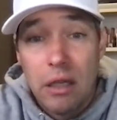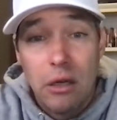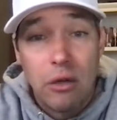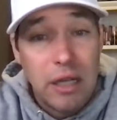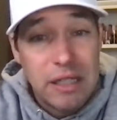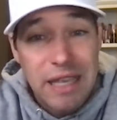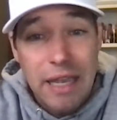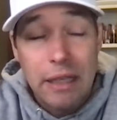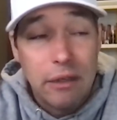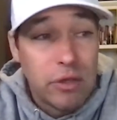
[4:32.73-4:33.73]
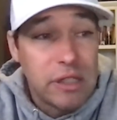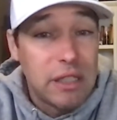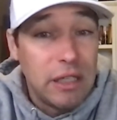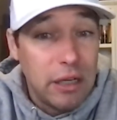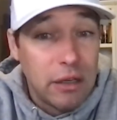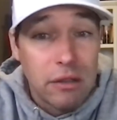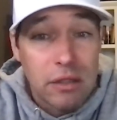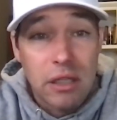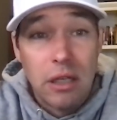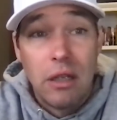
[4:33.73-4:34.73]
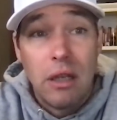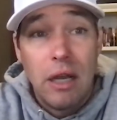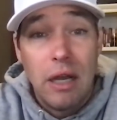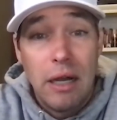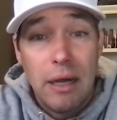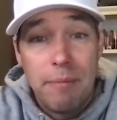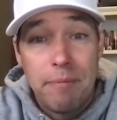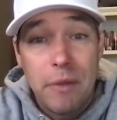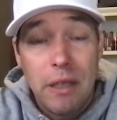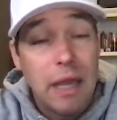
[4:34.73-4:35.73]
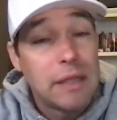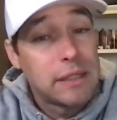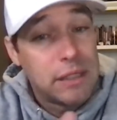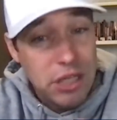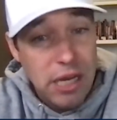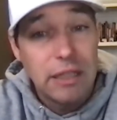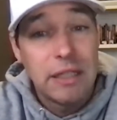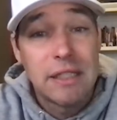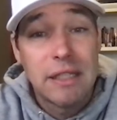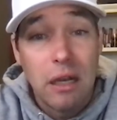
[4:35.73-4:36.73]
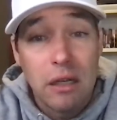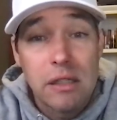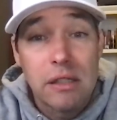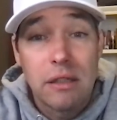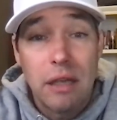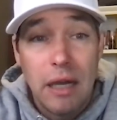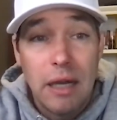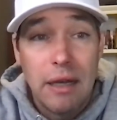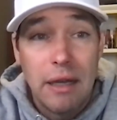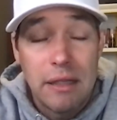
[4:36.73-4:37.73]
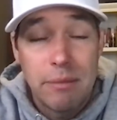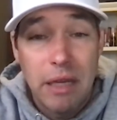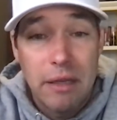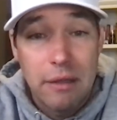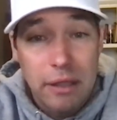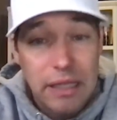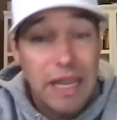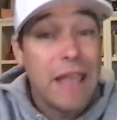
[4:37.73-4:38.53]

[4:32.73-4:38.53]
You know, Gonzaga in recent years, yes, Jalen Suggs has made it to the league.